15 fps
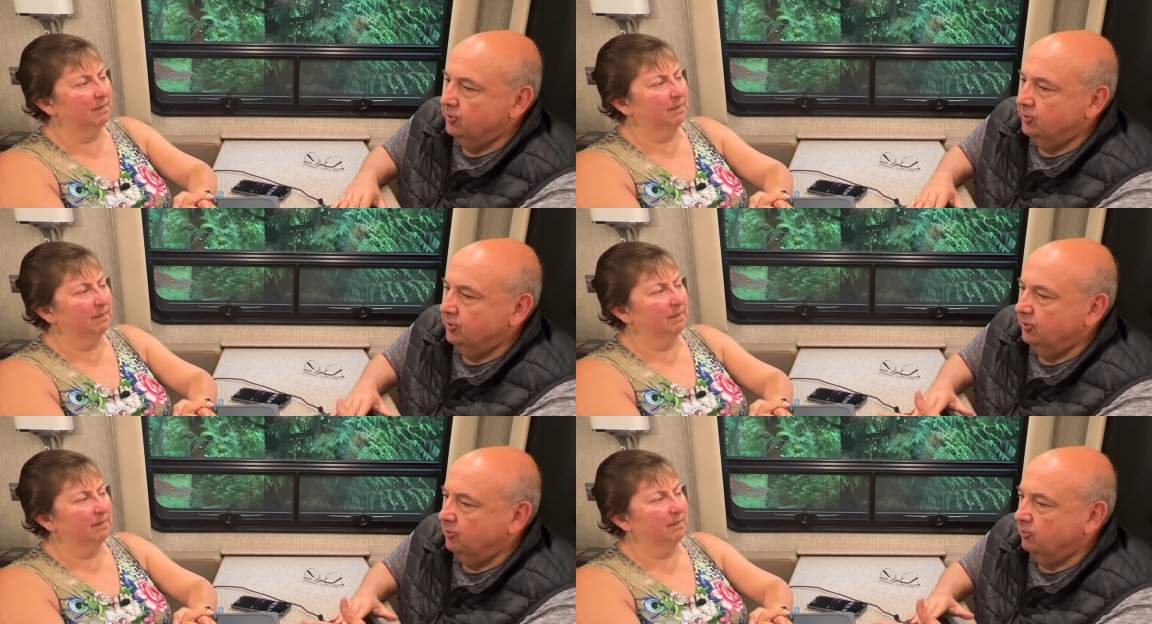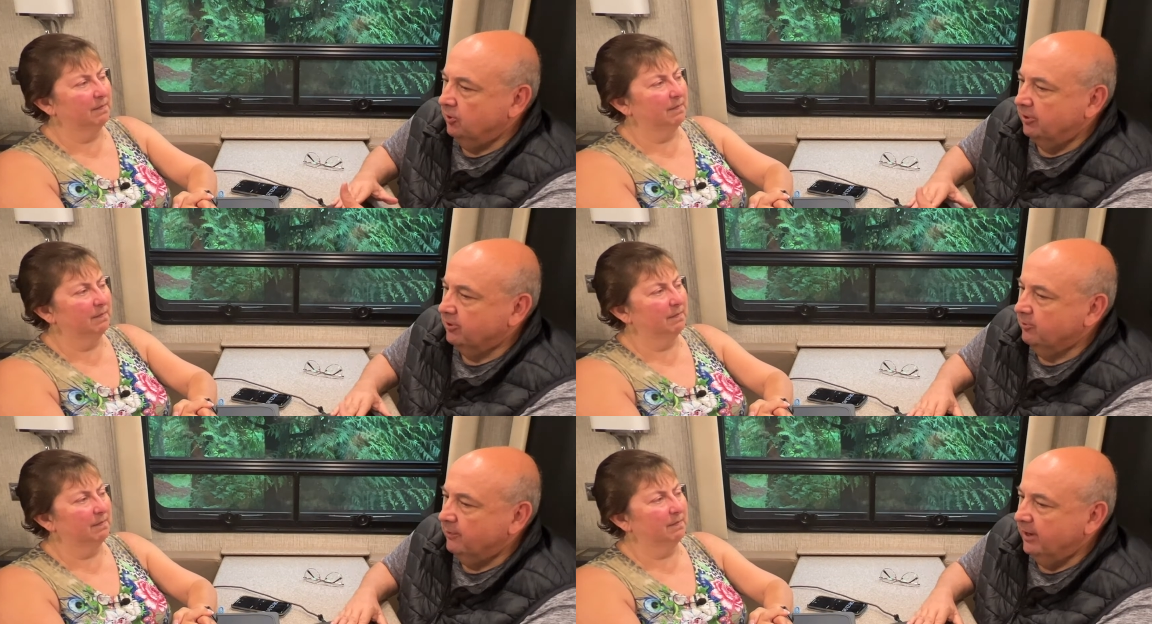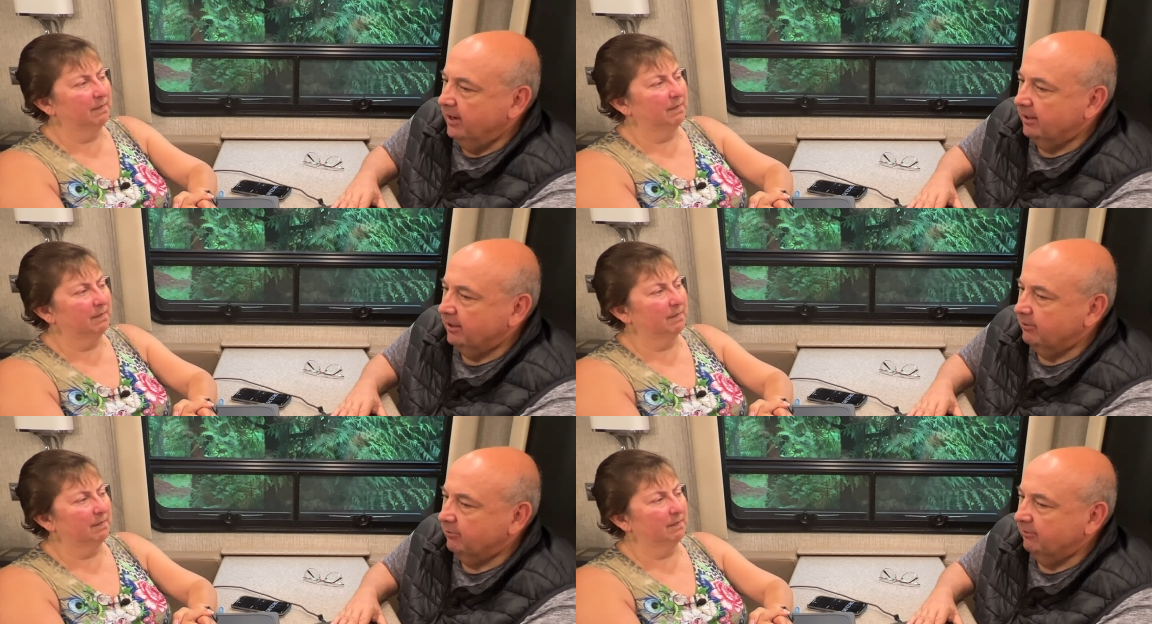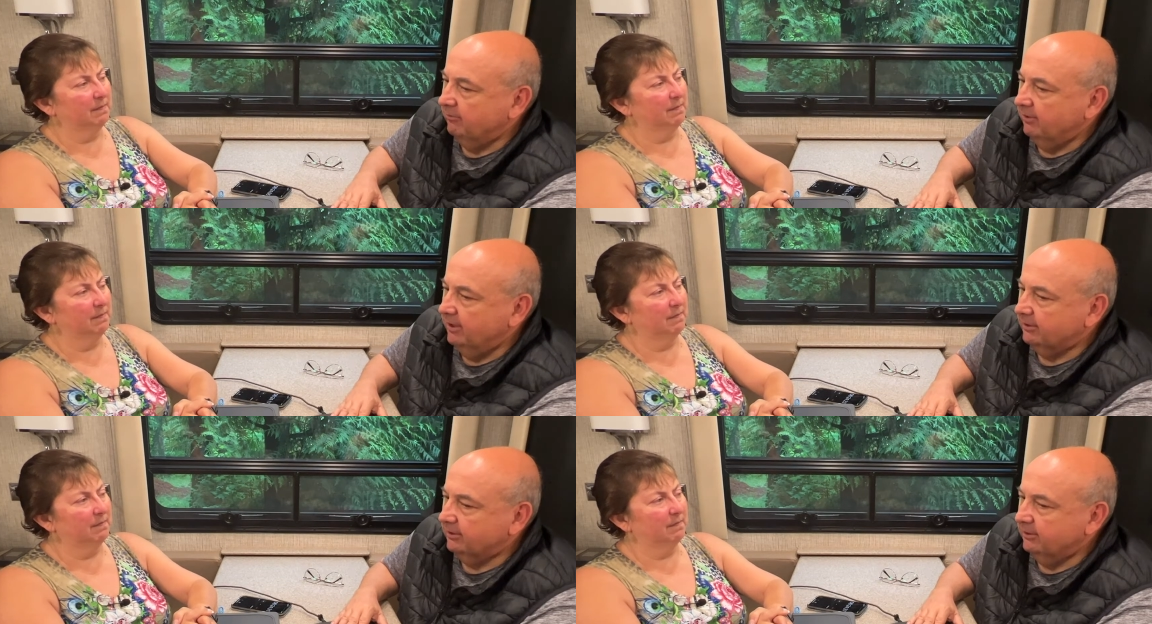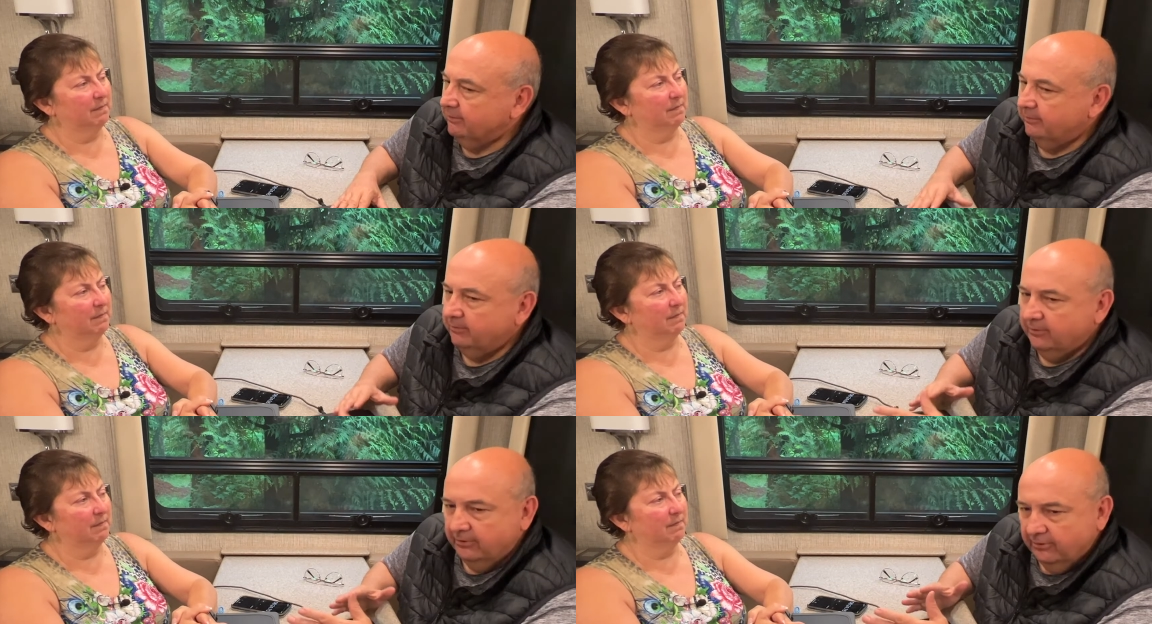Speaker 1: you know, I go back and I reflect,
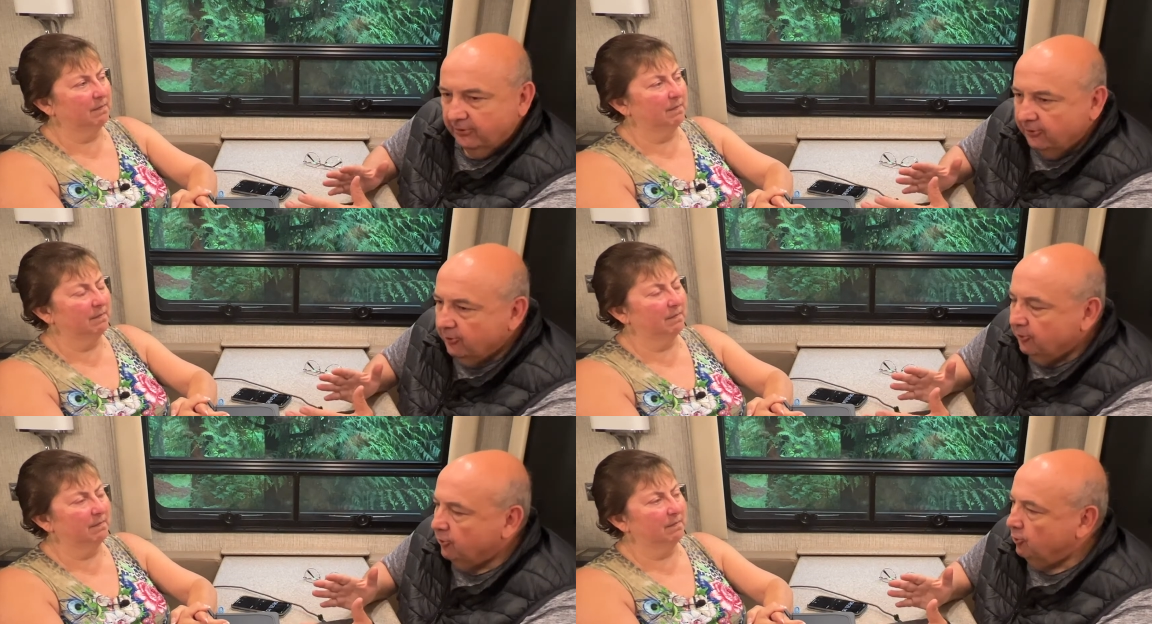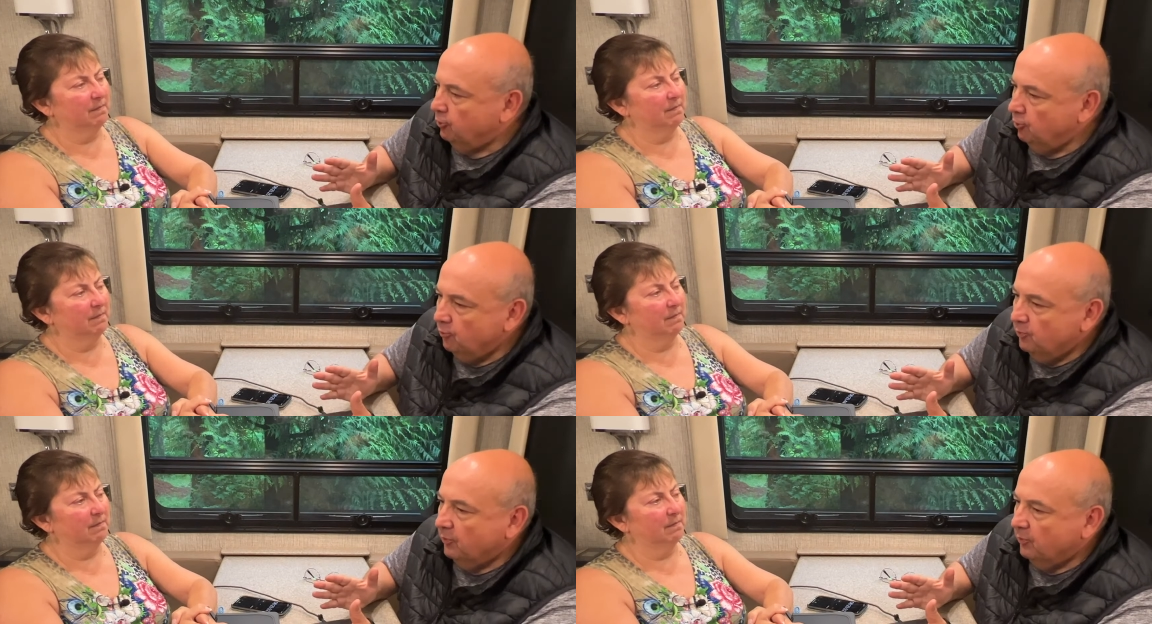who